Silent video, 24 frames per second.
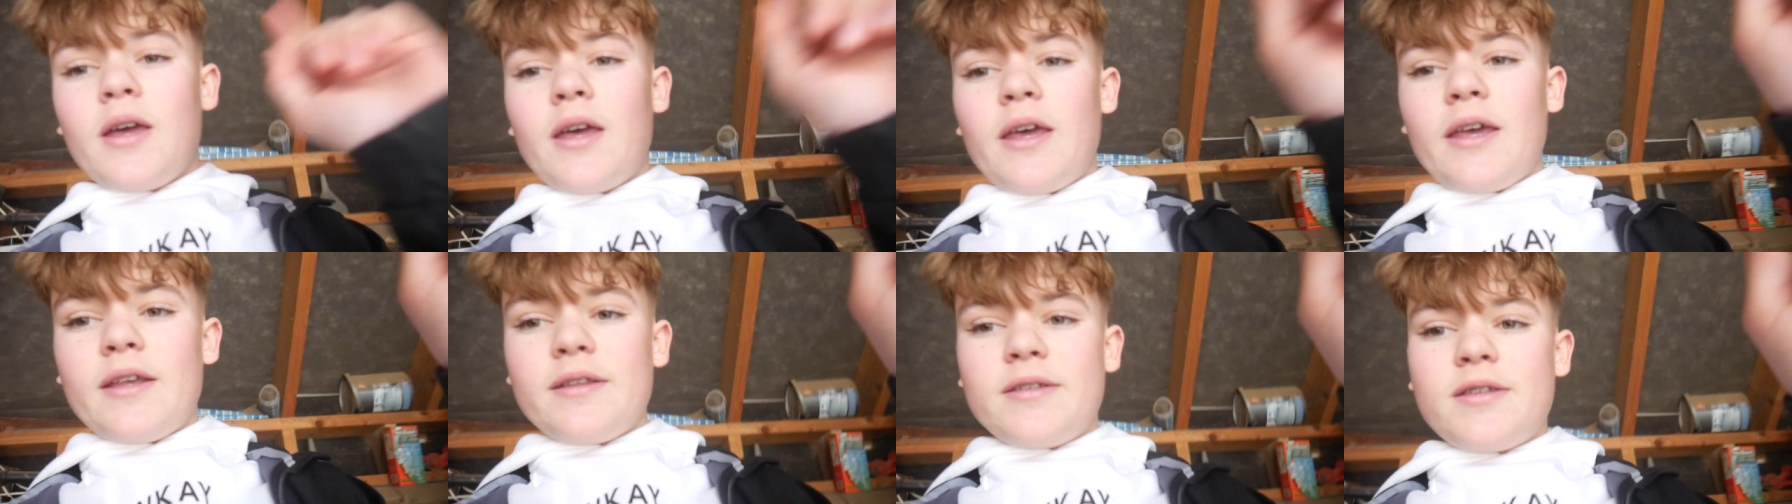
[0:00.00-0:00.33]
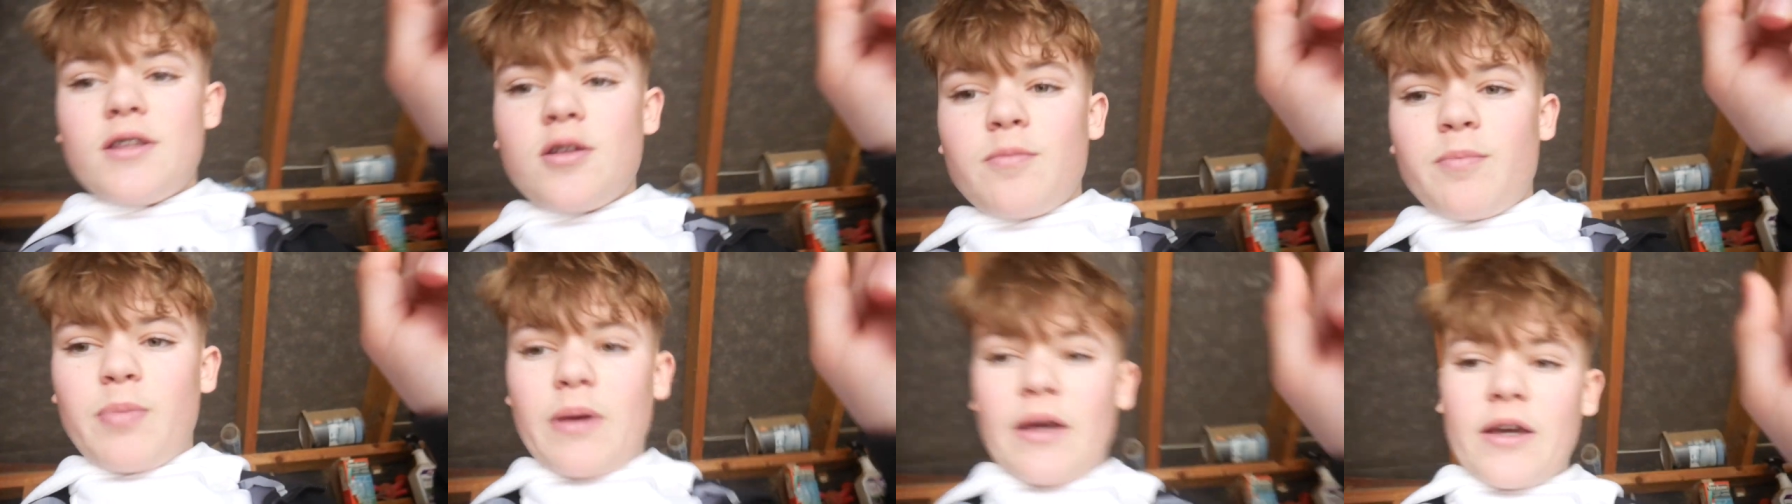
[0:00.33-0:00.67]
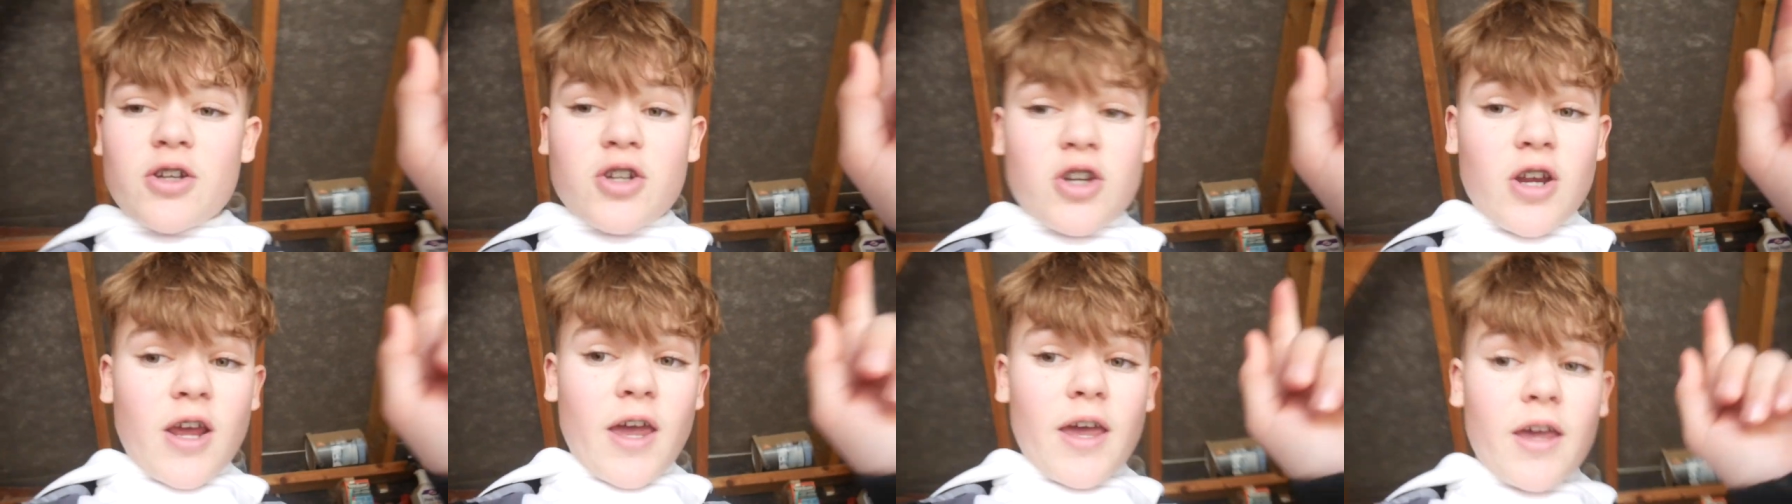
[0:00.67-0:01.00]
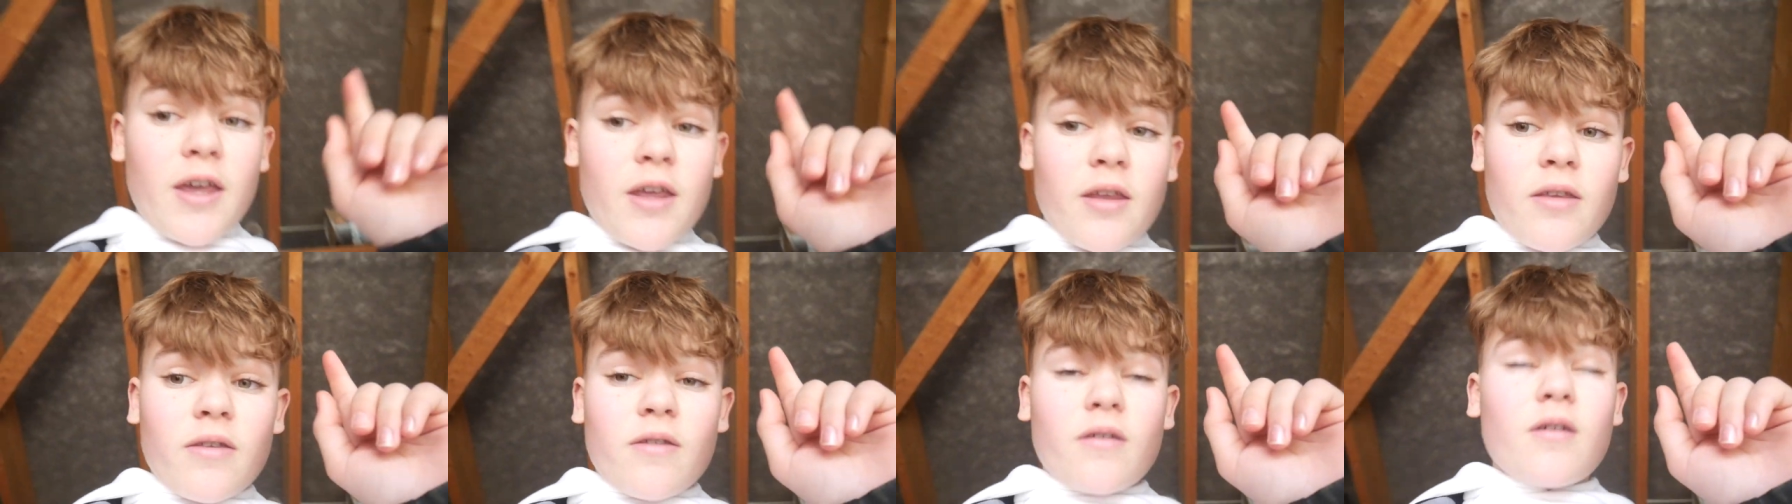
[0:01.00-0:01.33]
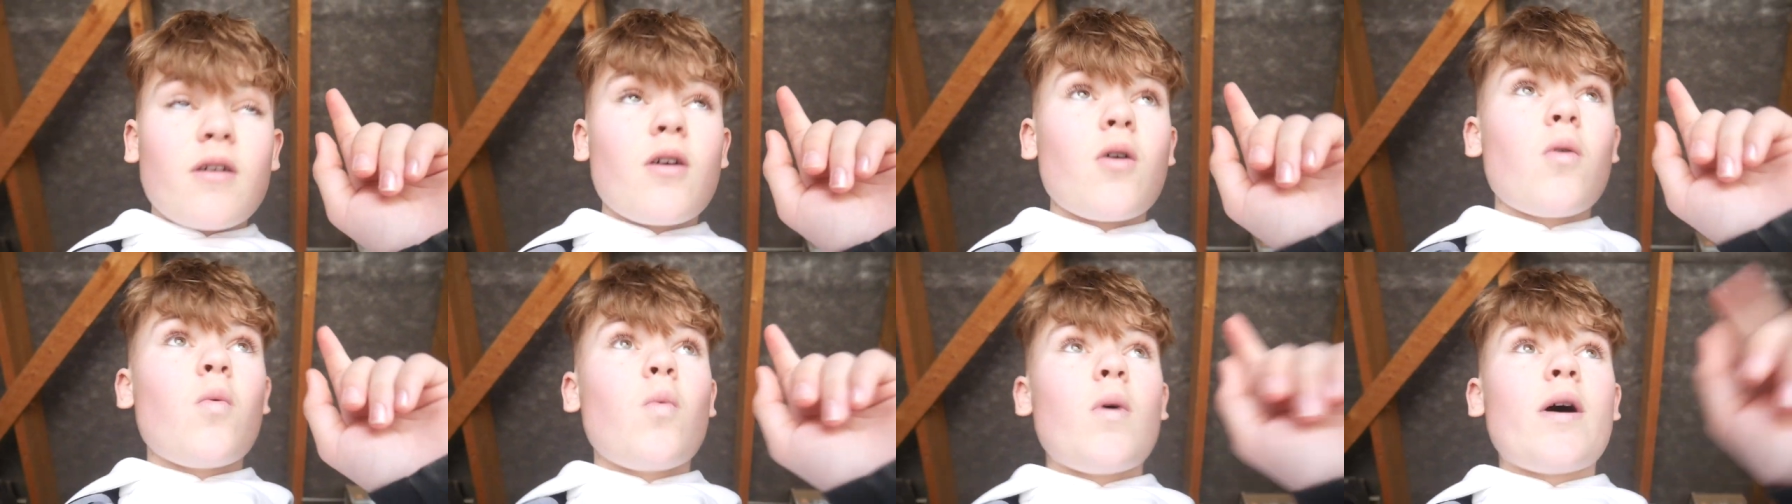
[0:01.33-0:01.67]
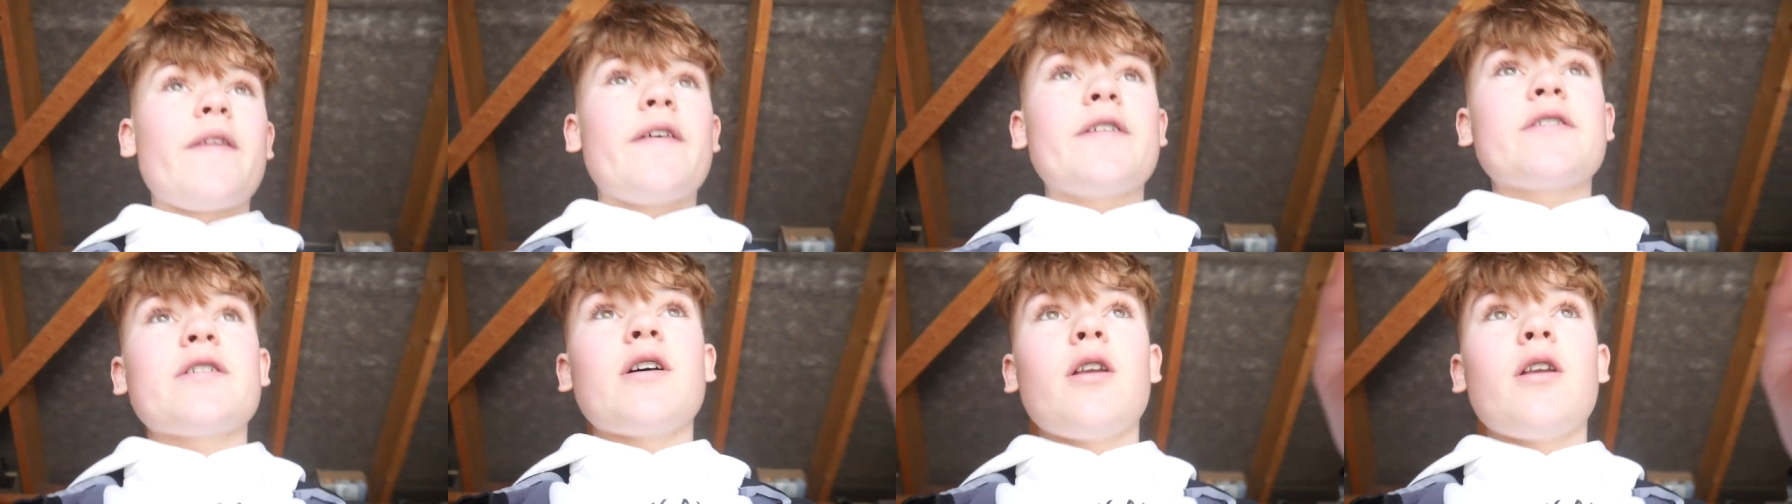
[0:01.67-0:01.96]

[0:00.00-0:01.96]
into the big shed where there's